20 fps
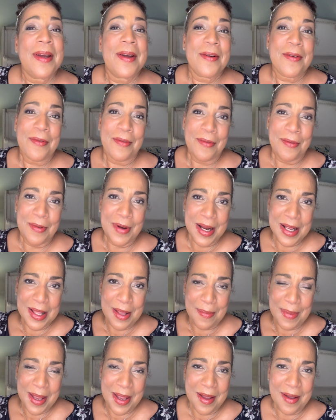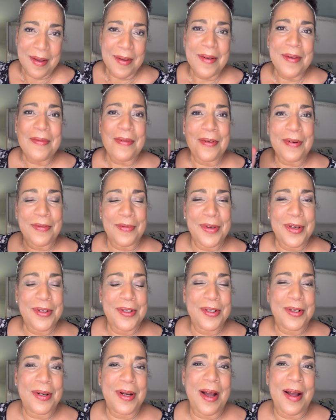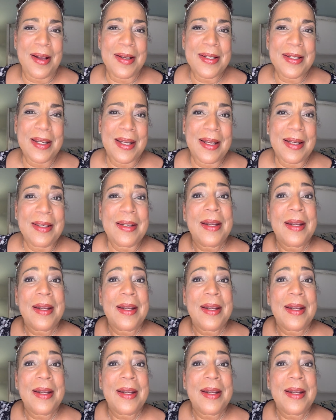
ring the bell for future content,